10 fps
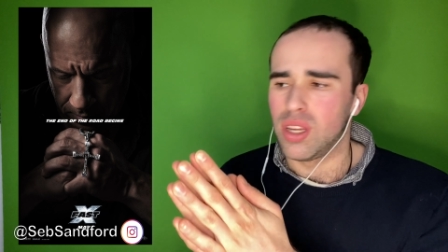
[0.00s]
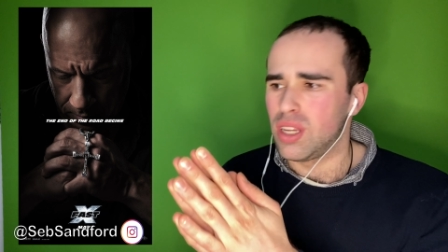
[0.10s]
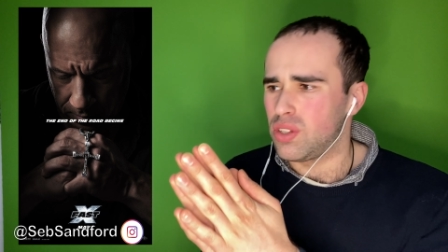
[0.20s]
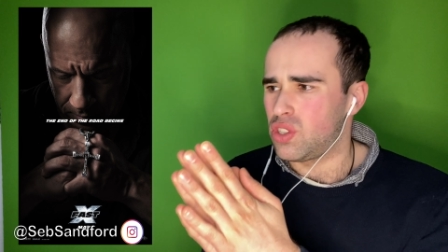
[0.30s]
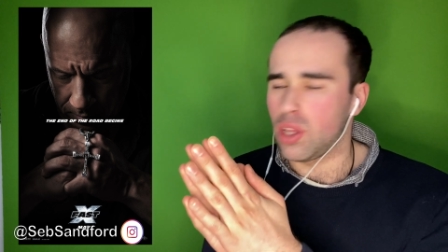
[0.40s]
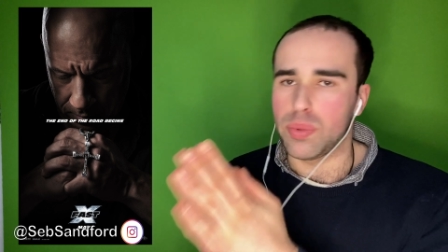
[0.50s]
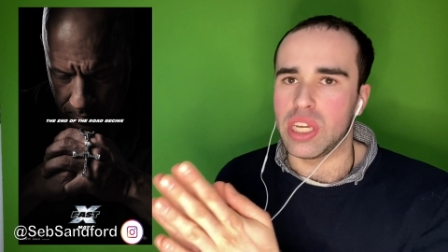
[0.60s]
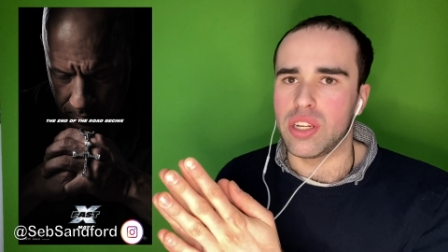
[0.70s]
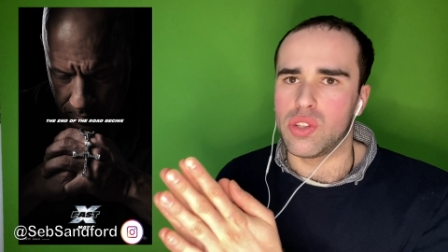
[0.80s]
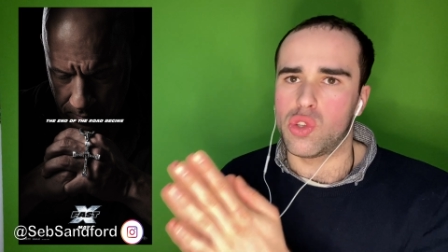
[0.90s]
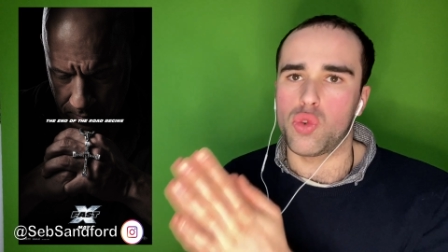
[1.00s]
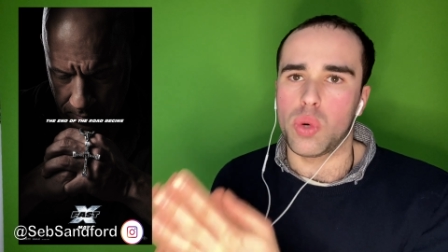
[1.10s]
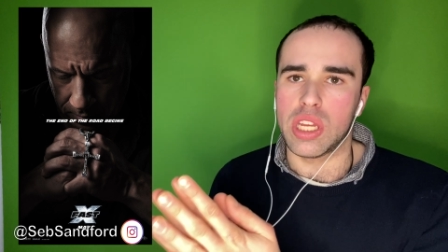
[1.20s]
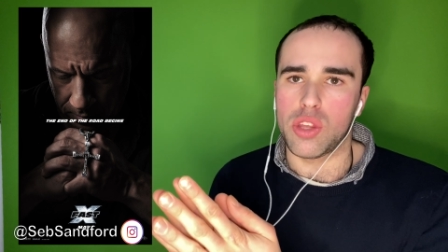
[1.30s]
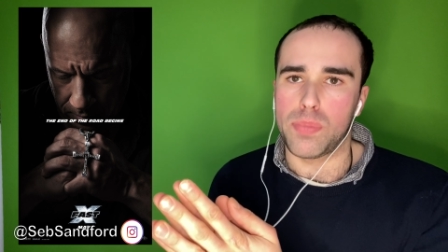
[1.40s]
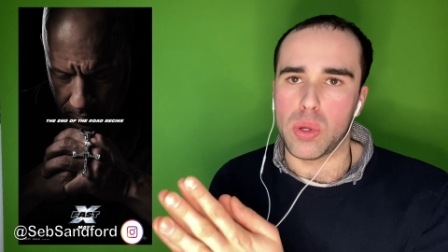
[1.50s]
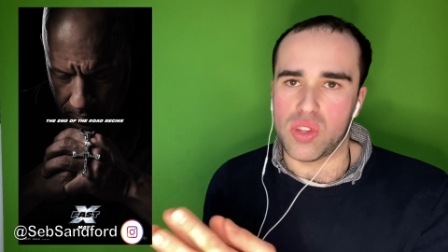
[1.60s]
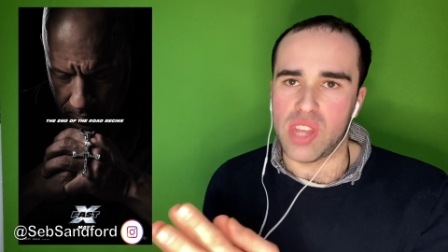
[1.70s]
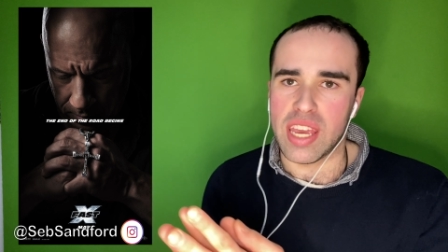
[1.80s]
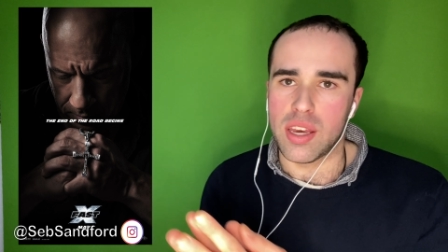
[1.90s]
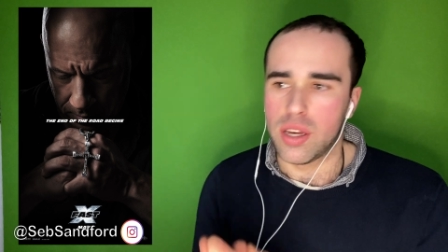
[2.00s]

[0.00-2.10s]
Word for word: celebrated its twentieth birthday,